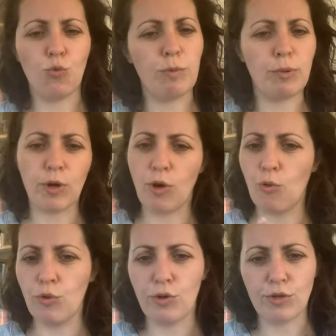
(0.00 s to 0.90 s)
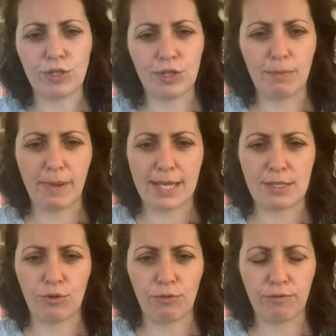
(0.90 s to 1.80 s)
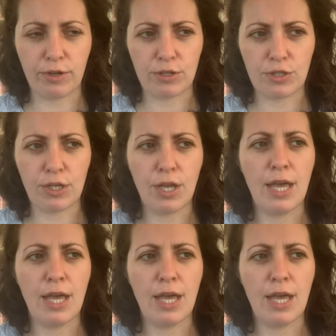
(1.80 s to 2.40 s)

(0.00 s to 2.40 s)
we put our own oxygen mask on first,